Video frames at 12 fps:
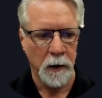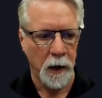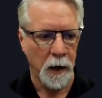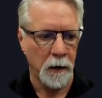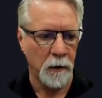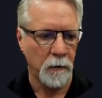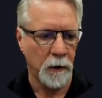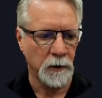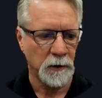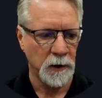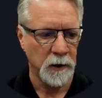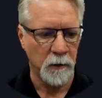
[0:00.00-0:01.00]
And you're going to
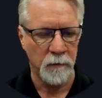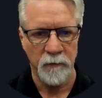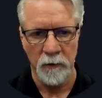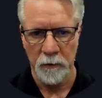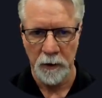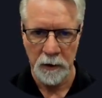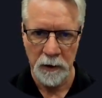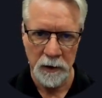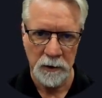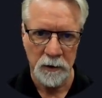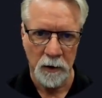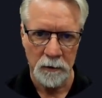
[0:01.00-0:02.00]
see here, if you look at the
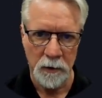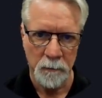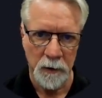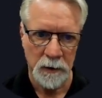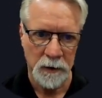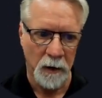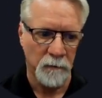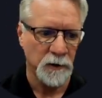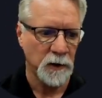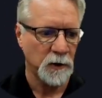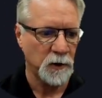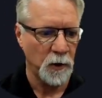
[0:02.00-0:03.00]
install script itself, it's
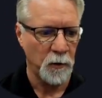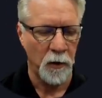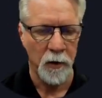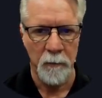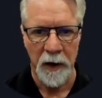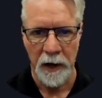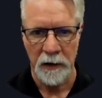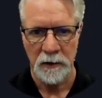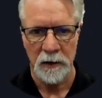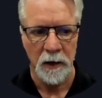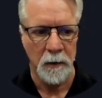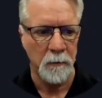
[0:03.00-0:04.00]
going to show you all the
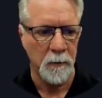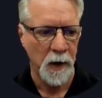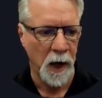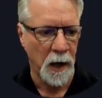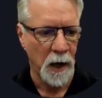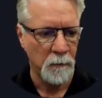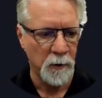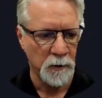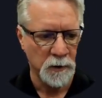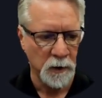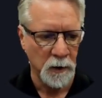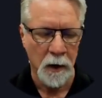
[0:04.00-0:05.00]
packages I am
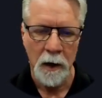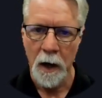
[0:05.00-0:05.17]
using.